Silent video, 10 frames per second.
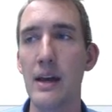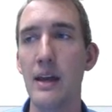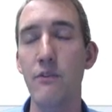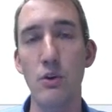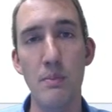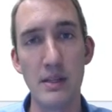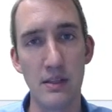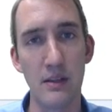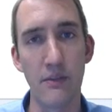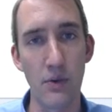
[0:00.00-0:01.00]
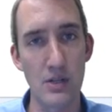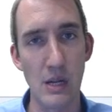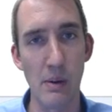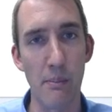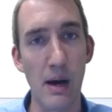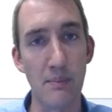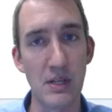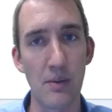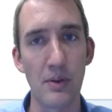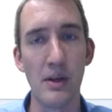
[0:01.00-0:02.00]
If you miss it the first time it popped
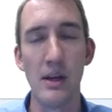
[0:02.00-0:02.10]
up,